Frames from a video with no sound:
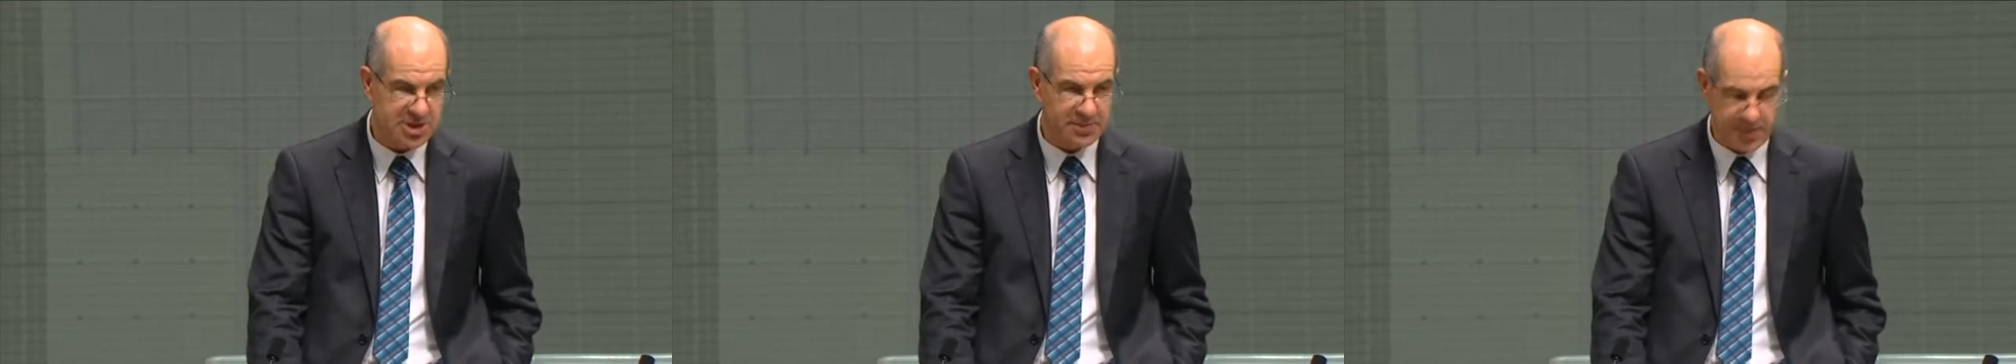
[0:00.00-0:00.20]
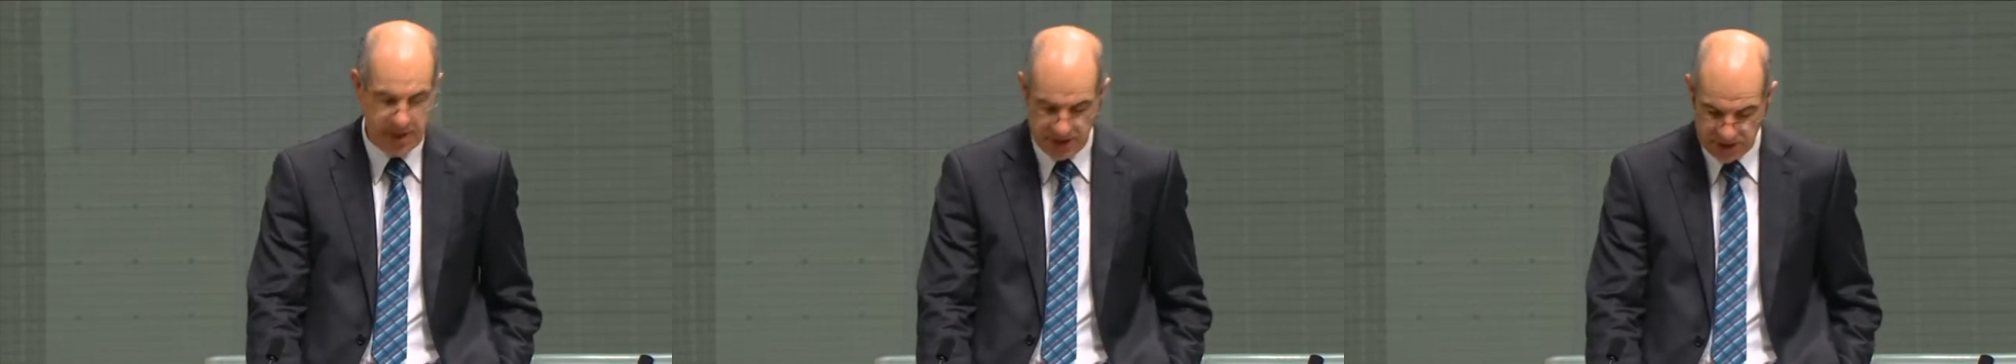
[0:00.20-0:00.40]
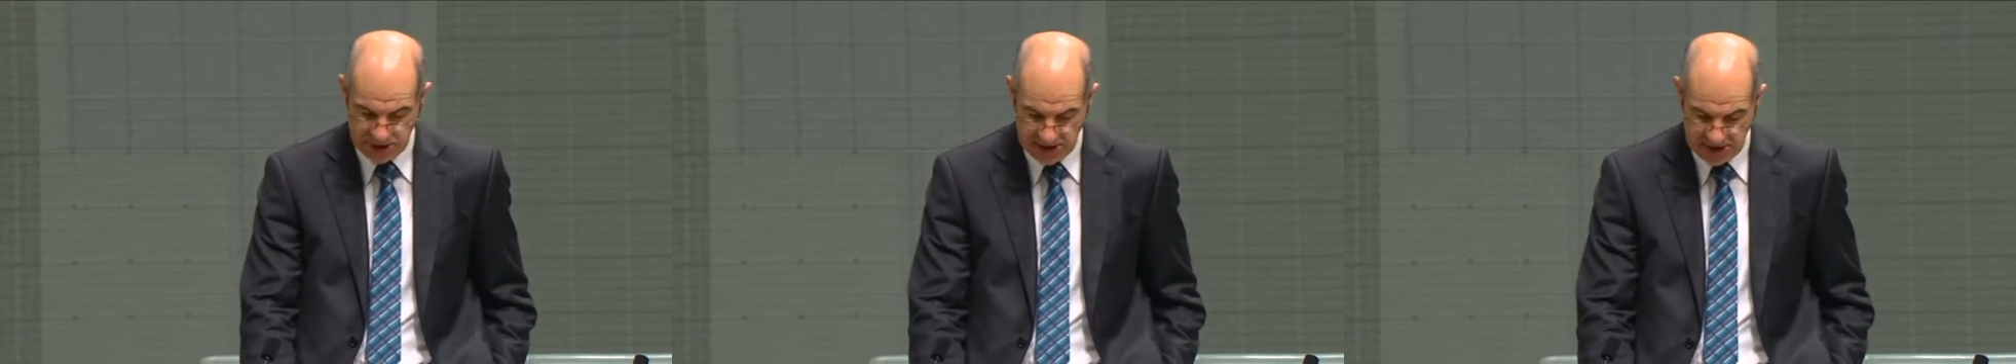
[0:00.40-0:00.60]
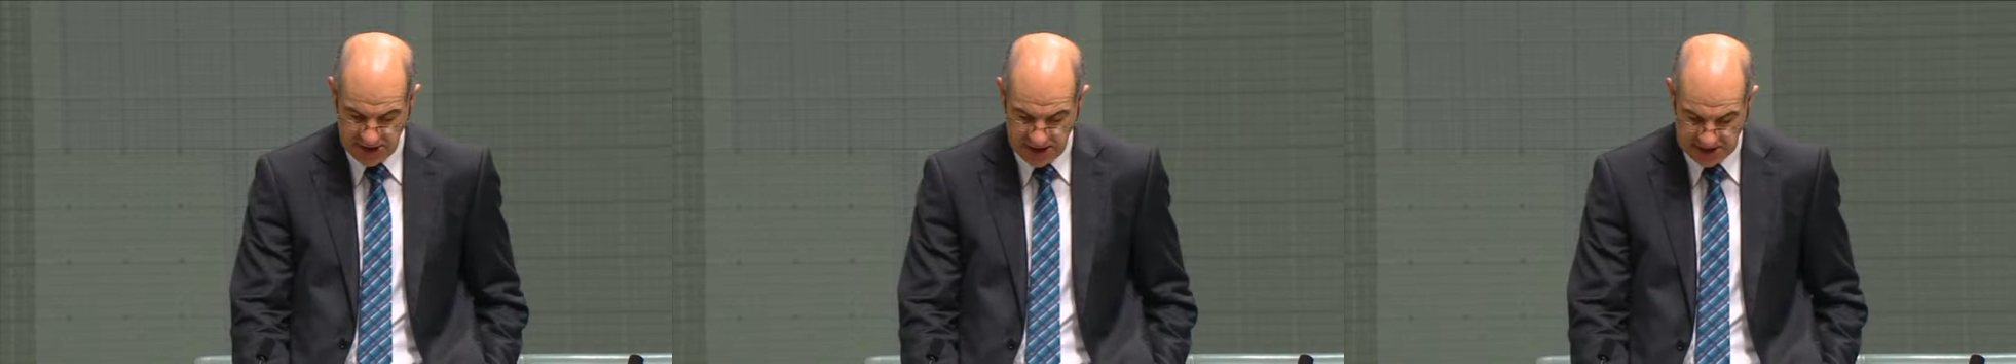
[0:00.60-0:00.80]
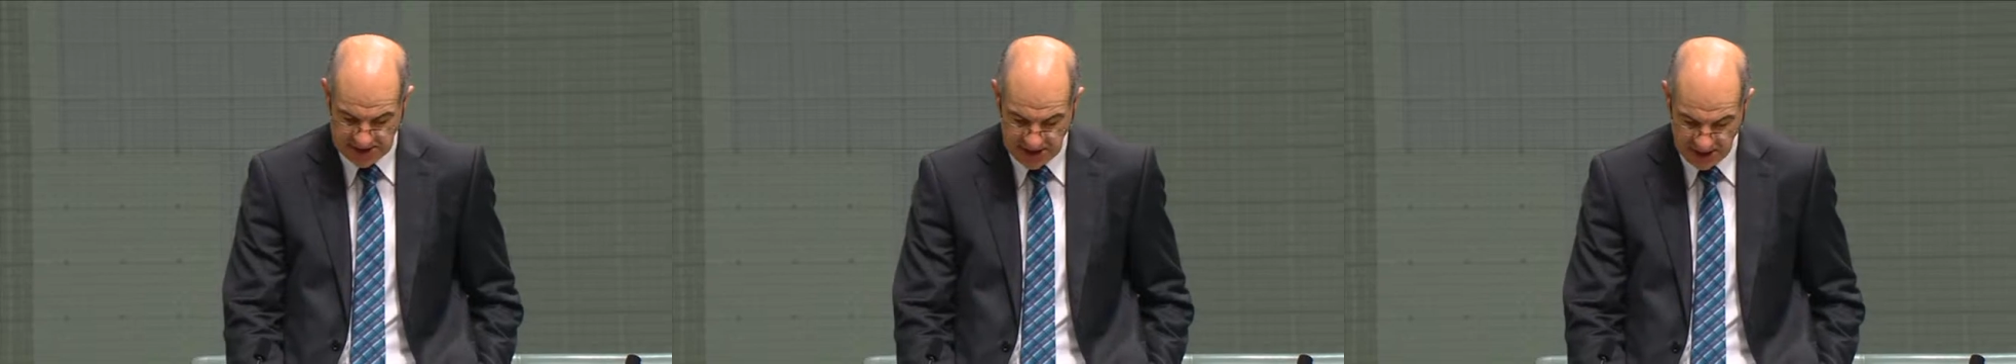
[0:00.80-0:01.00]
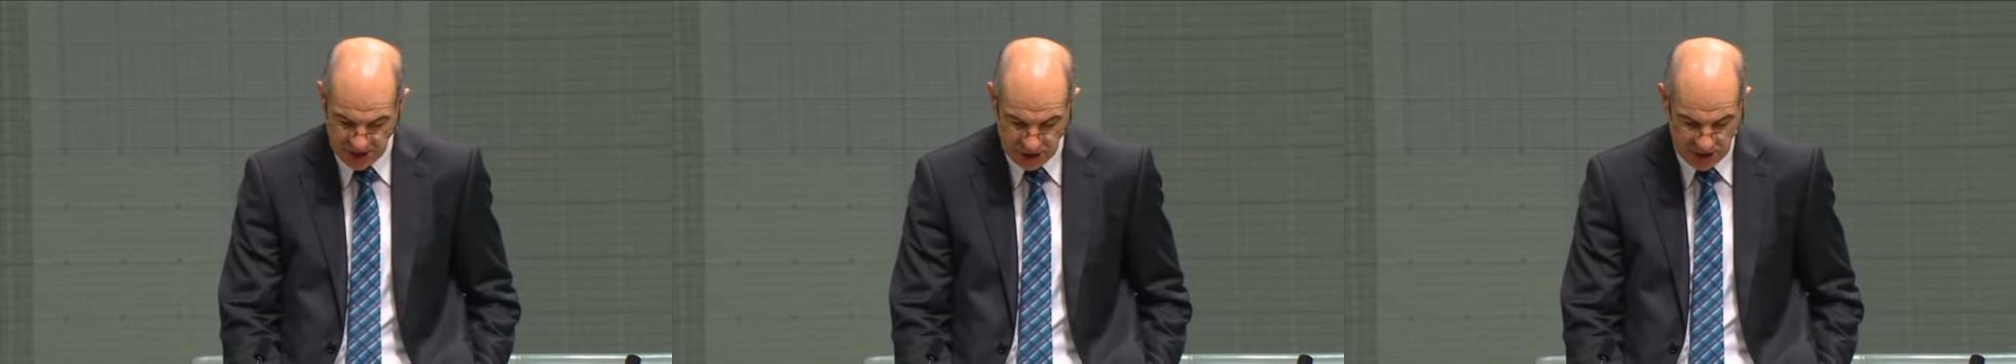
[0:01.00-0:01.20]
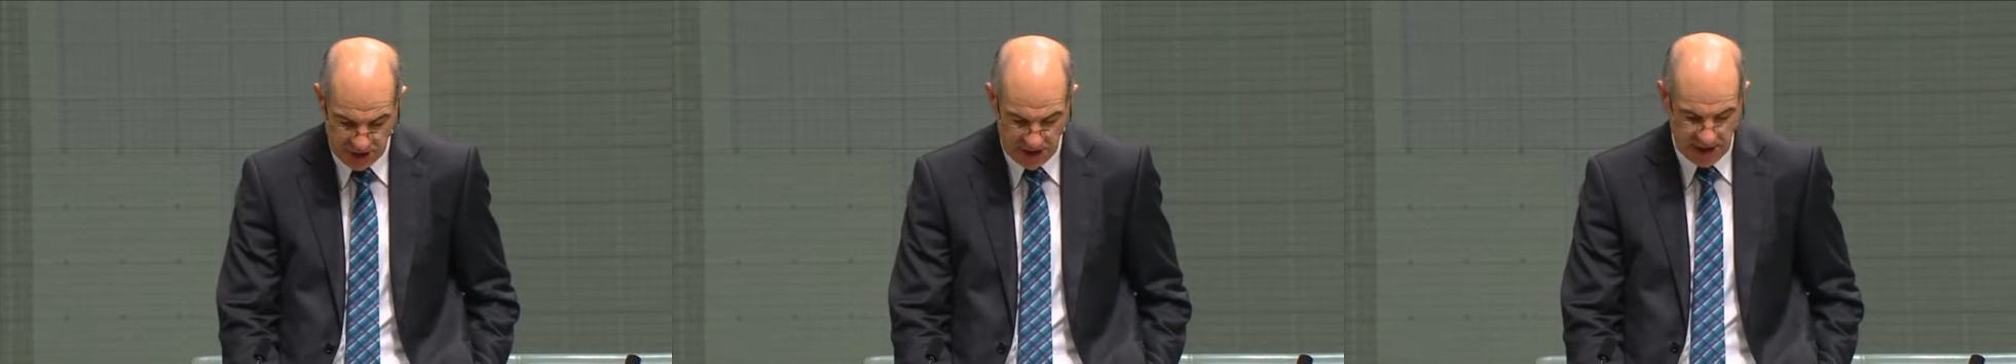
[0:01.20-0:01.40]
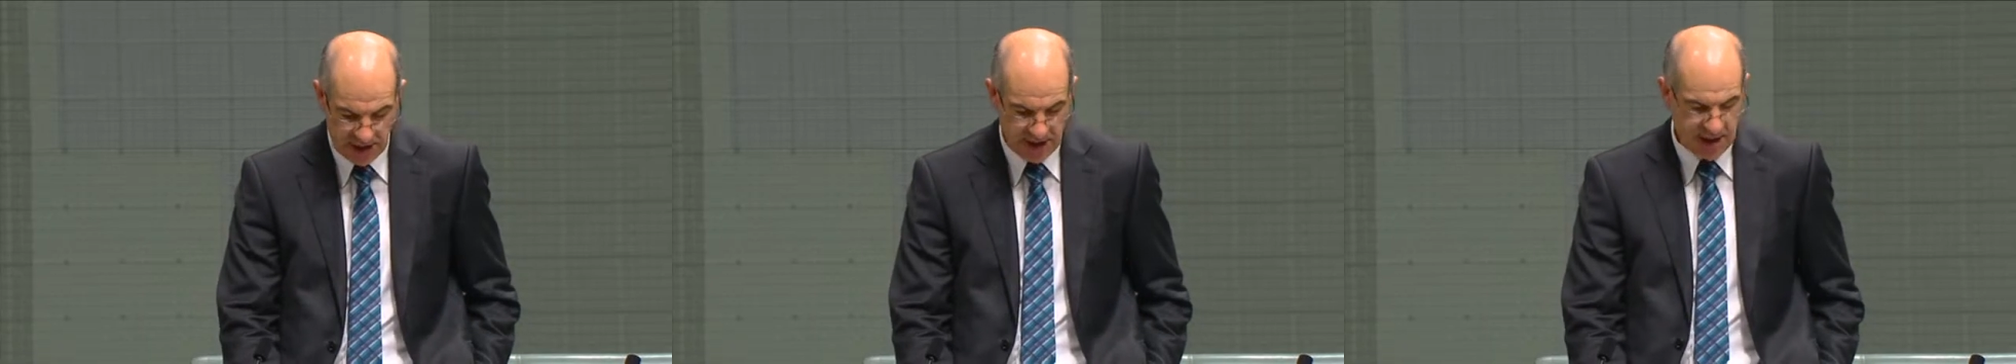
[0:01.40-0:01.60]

to pension indexation,